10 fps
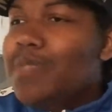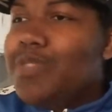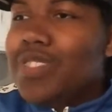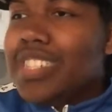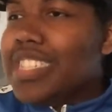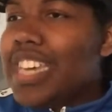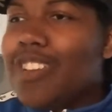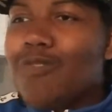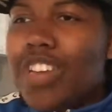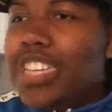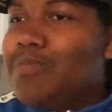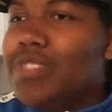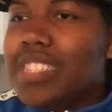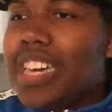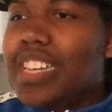Music is not a race.
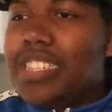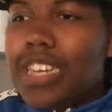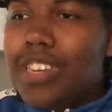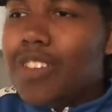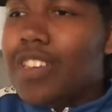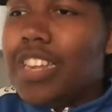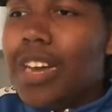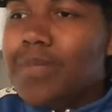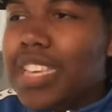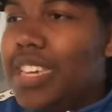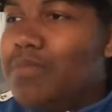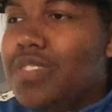Music is not a gender. You know what I'm saying?